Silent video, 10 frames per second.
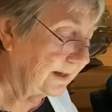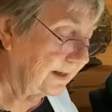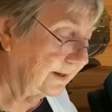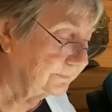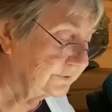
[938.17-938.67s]

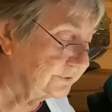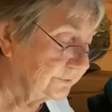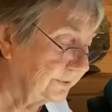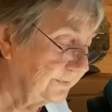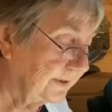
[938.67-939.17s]
I'm
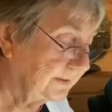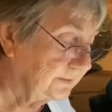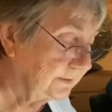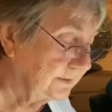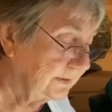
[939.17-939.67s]
sure that
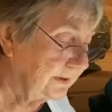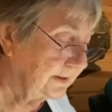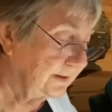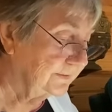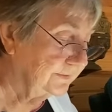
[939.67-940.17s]

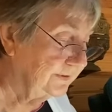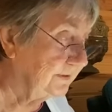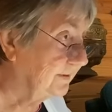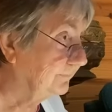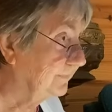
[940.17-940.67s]
the
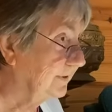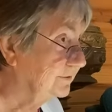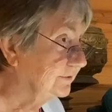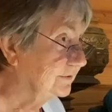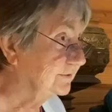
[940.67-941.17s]

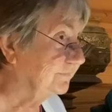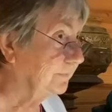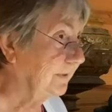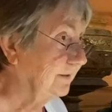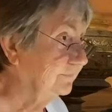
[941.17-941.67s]
definitions for
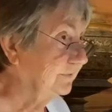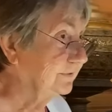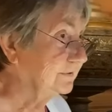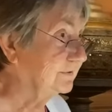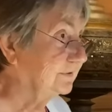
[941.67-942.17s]

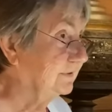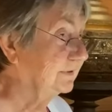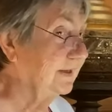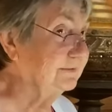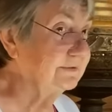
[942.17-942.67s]
mindfulness and
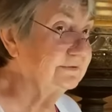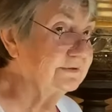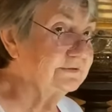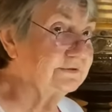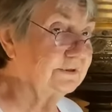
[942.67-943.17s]

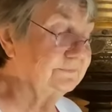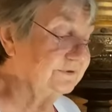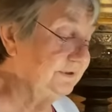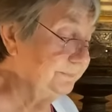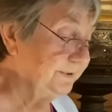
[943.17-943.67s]
collectedness are
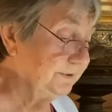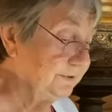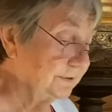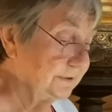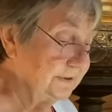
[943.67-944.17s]
deep in
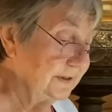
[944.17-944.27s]
your